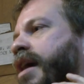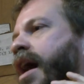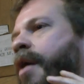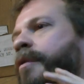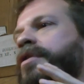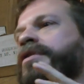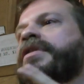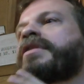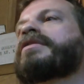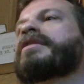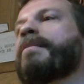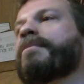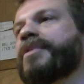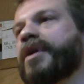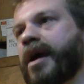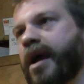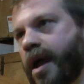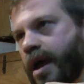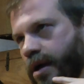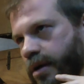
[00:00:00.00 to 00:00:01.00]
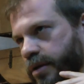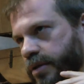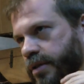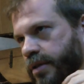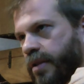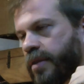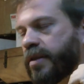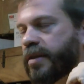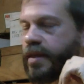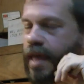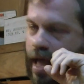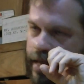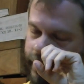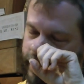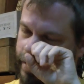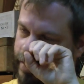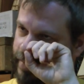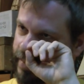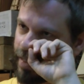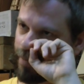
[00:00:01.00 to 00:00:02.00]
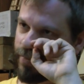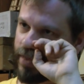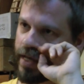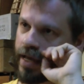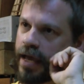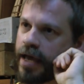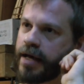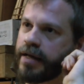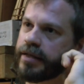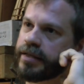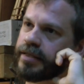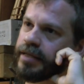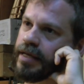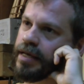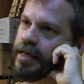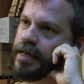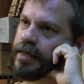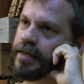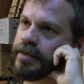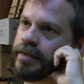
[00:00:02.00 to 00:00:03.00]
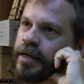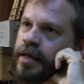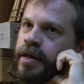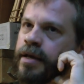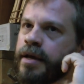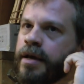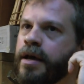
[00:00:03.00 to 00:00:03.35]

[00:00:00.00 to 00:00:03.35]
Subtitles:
the hours to something else, and that's this something else is